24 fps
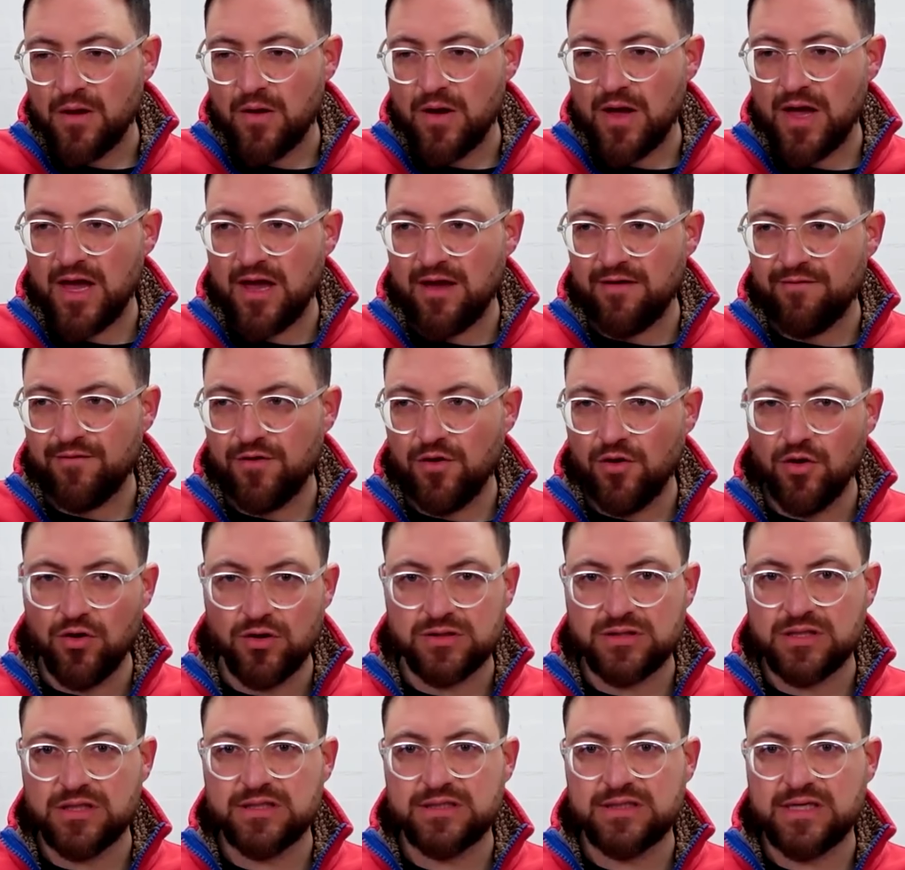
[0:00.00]
If you
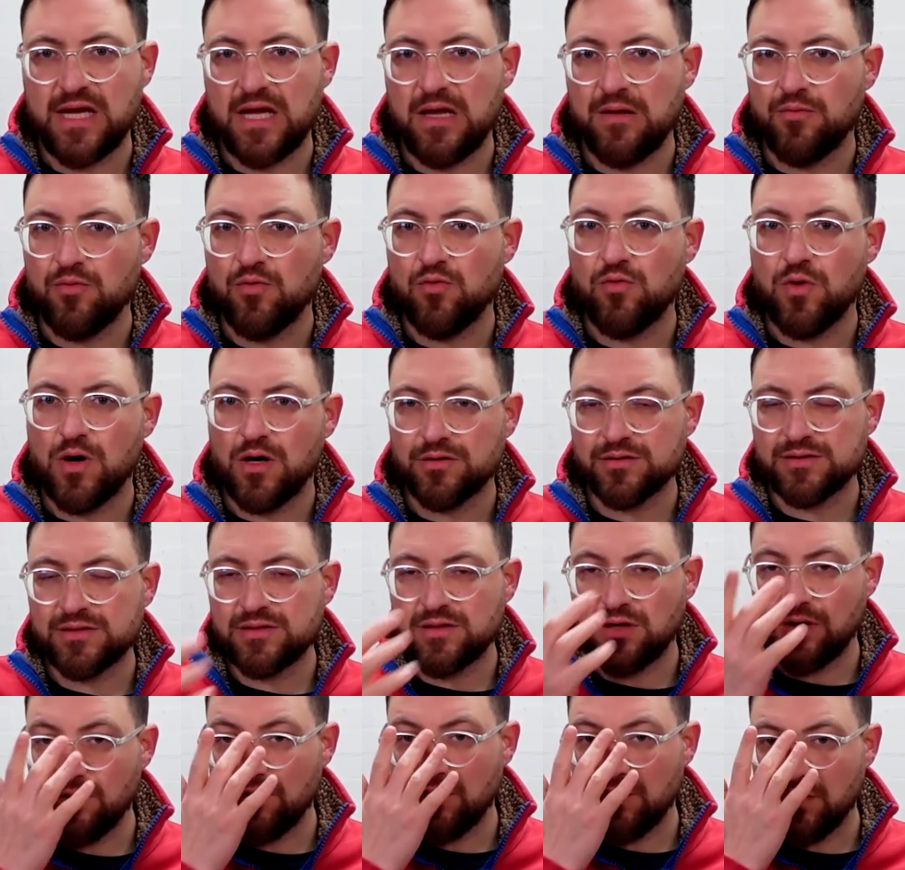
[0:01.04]
looked at the table while
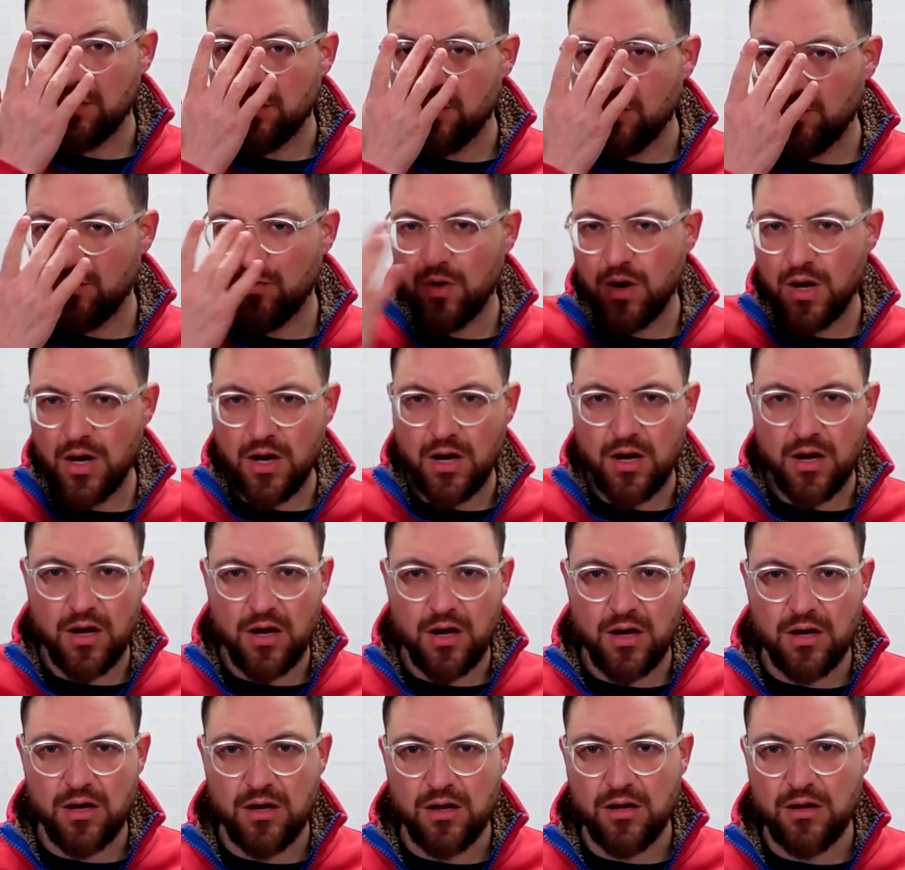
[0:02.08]
Stoke were
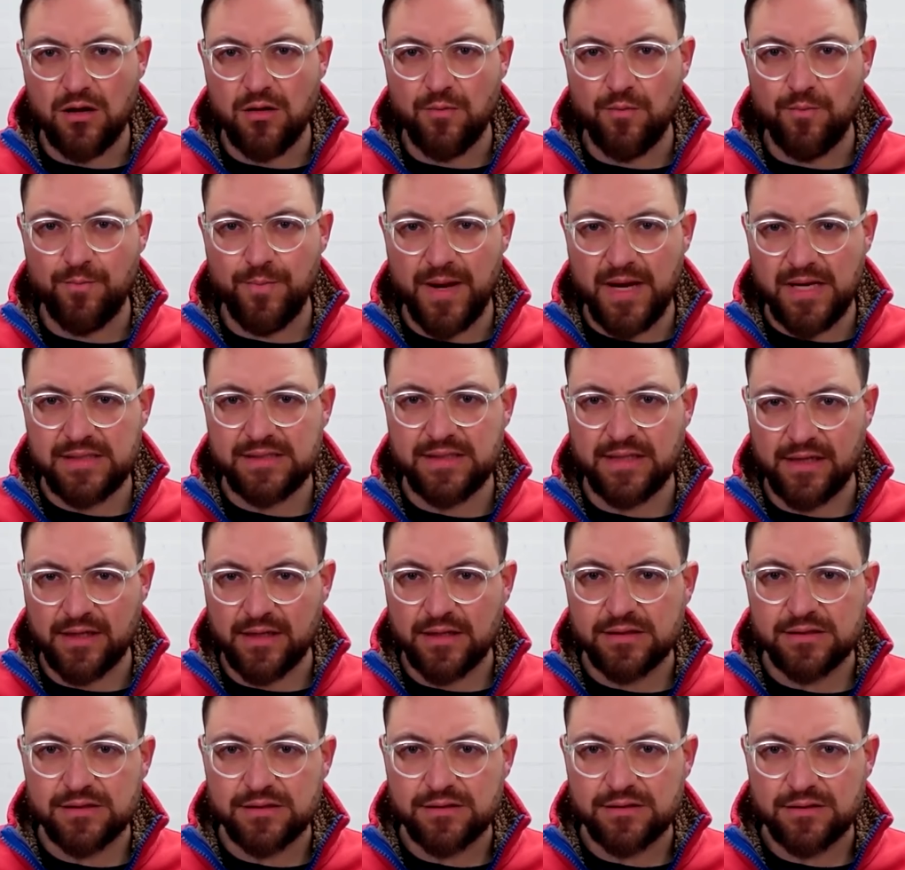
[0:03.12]
beating
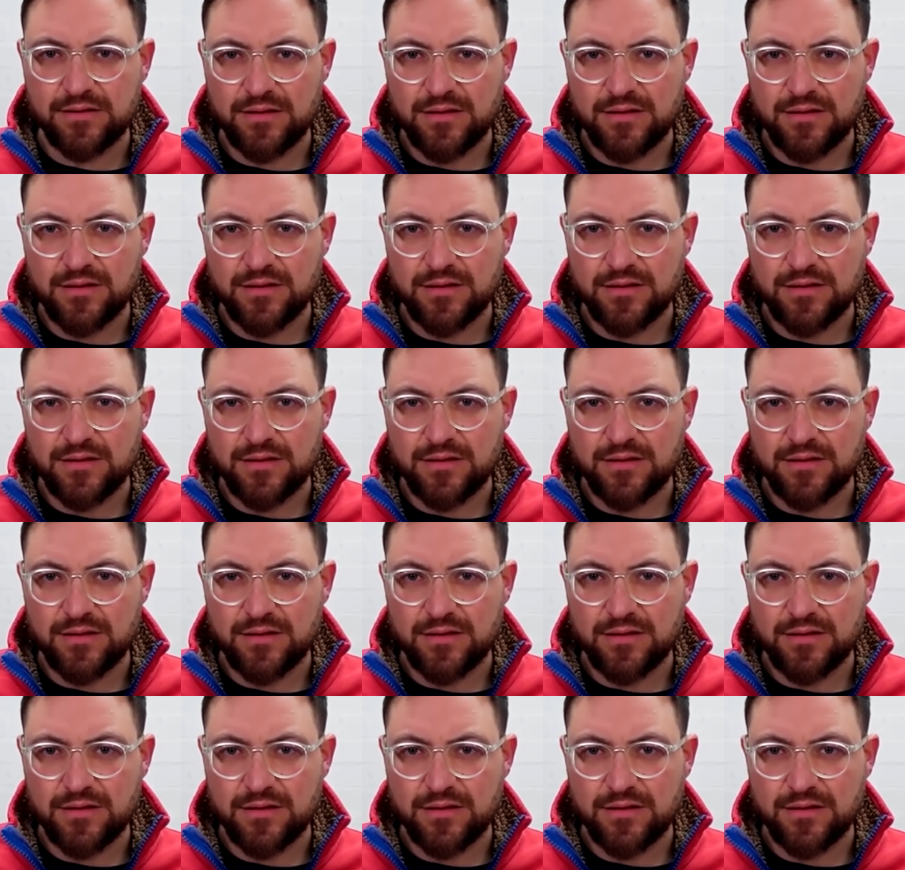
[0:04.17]
us,